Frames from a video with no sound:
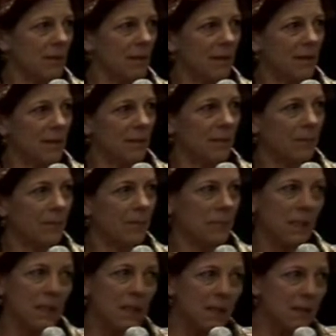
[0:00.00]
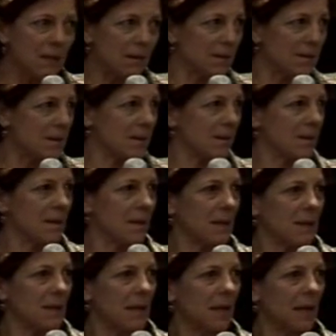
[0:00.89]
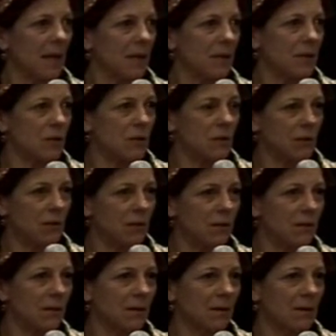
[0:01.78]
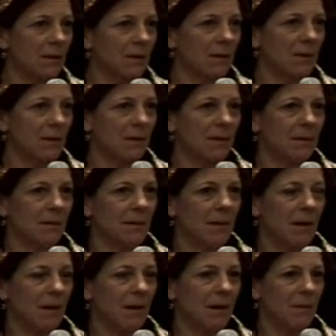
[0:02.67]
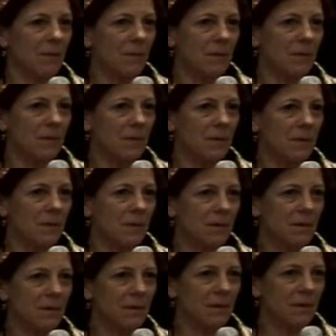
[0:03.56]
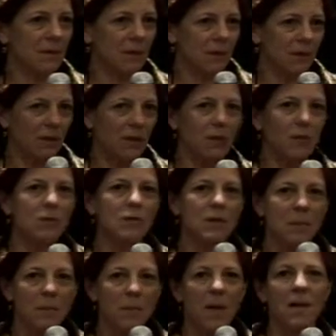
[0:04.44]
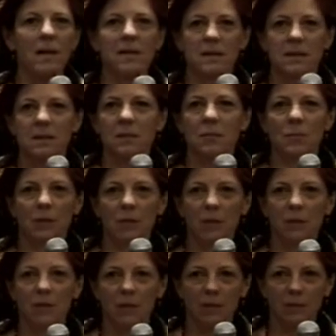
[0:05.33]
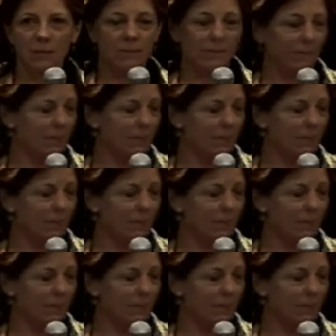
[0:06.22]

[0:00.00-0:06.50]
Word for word: um, beans and things like that. So you can um, use a base to build on.